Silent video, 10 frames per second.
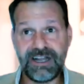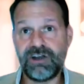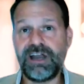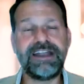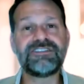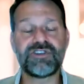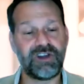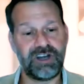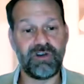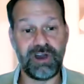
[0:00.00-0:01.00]
her hair
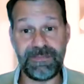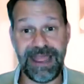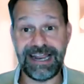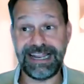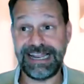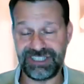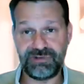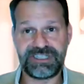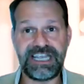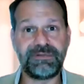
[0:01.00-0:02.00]
started growing back, and
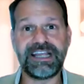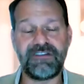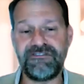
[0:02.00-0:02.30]
she was able to get